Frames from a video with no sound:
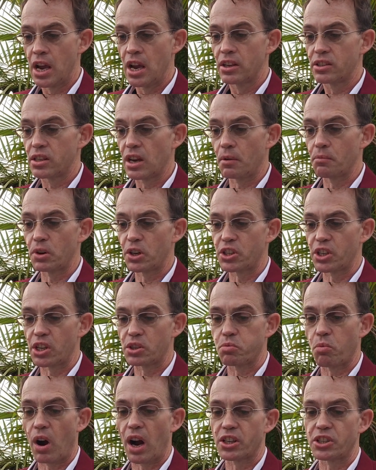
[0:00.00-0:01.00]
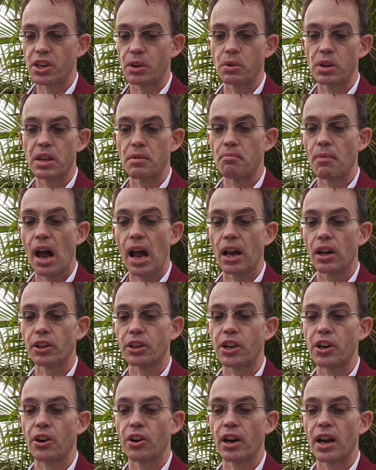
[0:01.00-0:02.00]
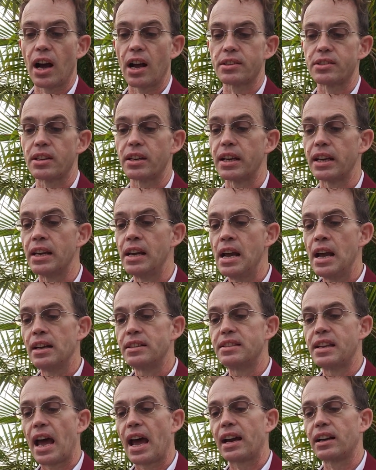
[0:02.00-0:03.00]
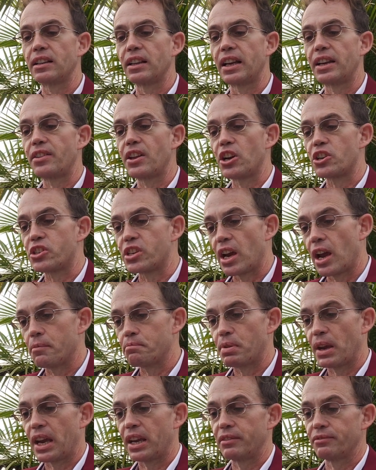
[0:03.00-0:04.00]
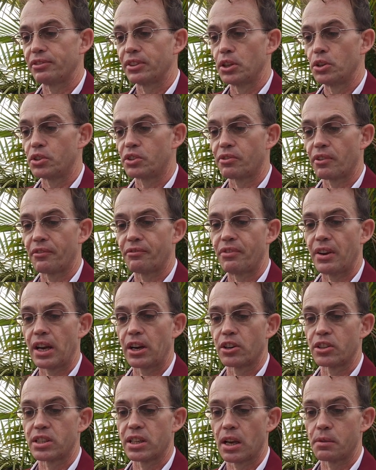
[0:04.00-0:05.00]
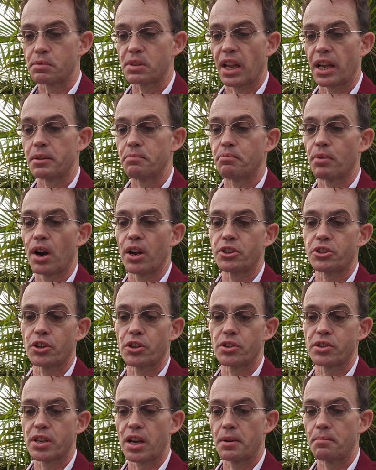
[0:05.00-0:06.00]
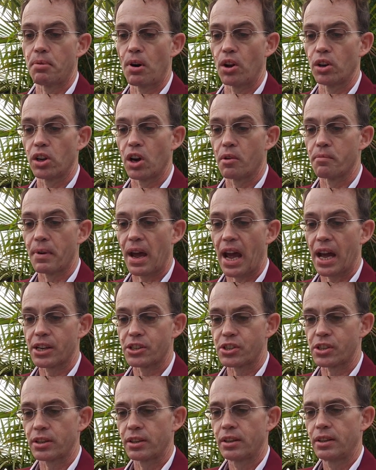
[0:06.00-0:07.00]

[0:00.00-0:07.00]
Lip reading: Some were just watching with a mild curiosity, dangling their champagne flutes from fingertips like brunchers at a polo match.